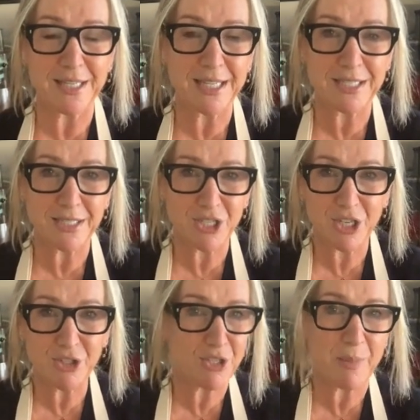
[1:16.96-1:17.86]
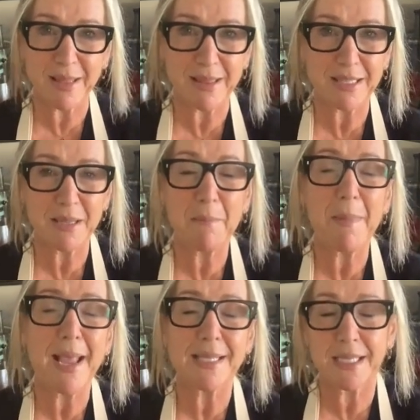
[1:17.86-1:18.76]
and she used to make this
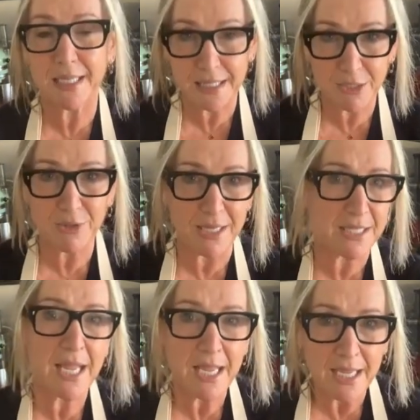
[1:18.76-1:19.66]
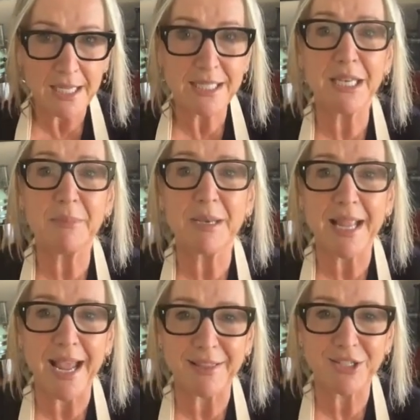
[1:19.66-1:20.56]
amazing, and still does, cinnamon
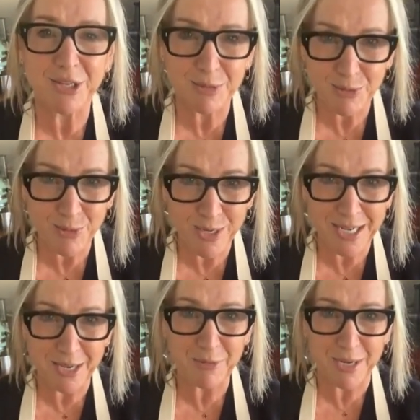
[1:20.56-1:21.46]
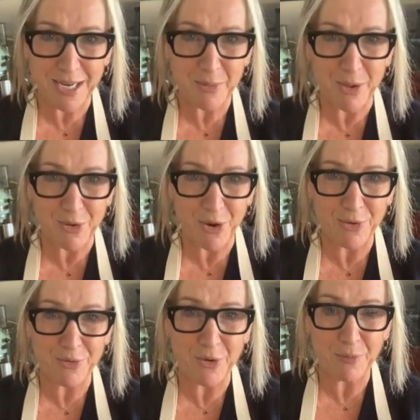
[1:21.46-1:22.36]
cake that she was really, really well
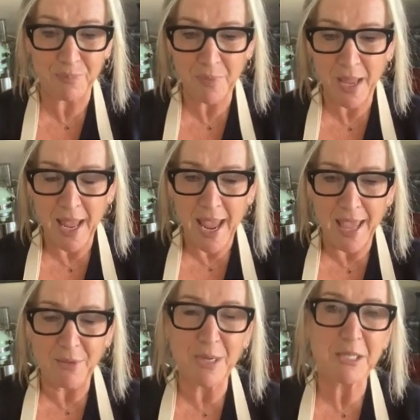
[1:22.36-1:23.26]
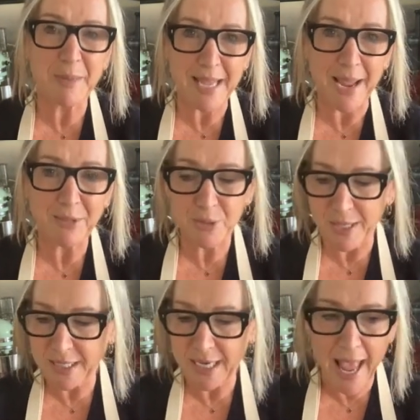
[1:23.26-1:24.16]
known for. And the recipe came to
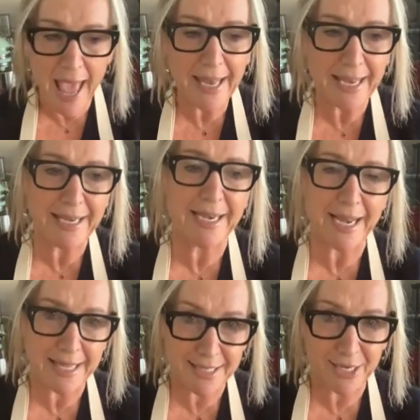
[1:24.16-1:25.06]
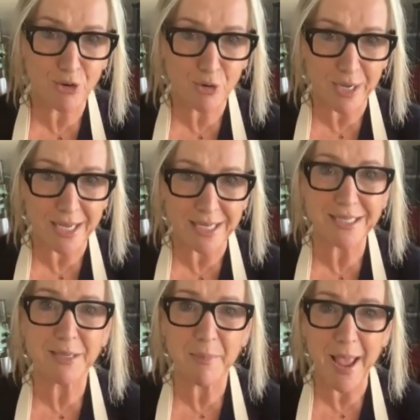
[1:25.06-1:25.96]
us and had in it as an
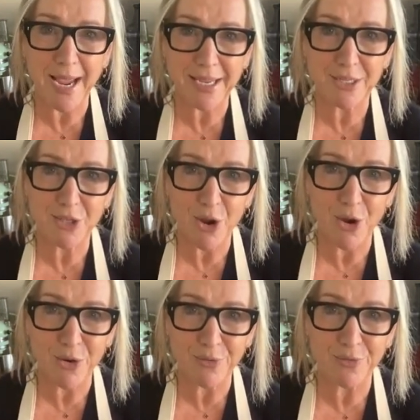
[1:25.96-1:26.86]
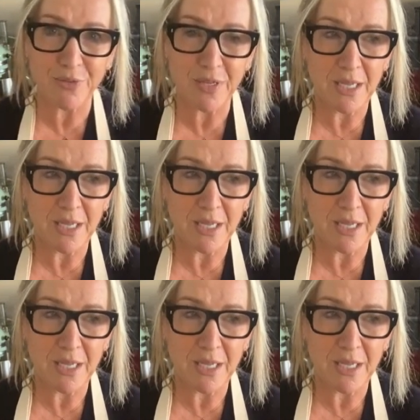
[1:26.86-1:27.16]
ingredient a packet of